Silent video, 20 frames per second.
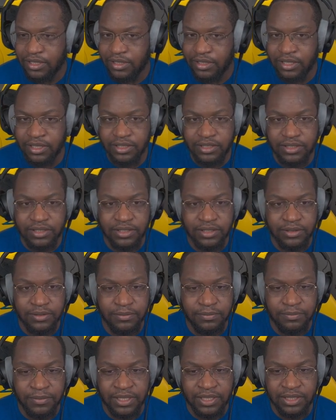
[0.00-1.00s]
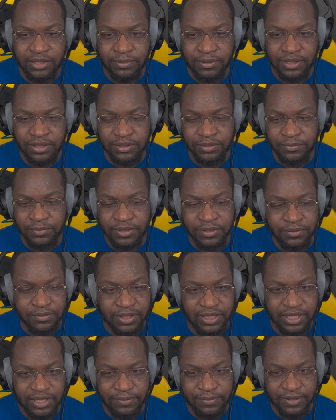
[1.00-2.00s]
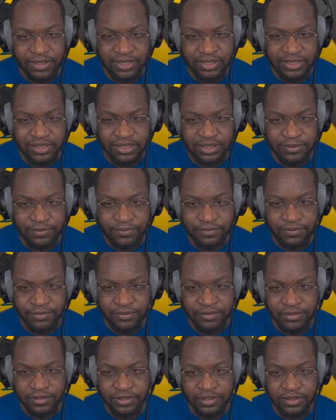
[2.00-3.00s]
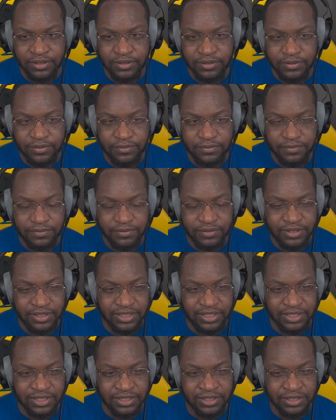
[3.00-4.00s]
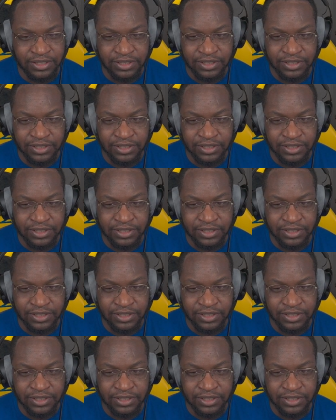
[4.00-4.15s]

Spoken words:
Nature, Master Marksman. We don't really have a lot of stuff for freezing.